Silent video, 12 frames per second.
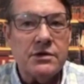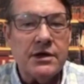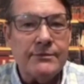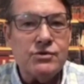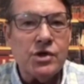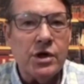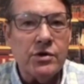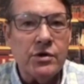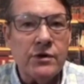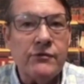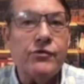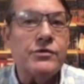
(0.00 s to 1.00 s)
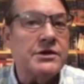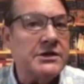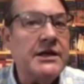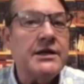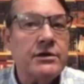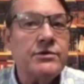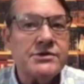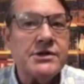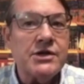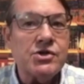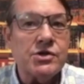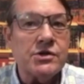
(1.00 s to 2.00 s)
Kim Jong-un for the
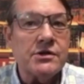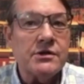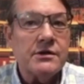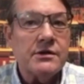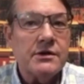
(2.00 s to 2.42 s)
denuclearization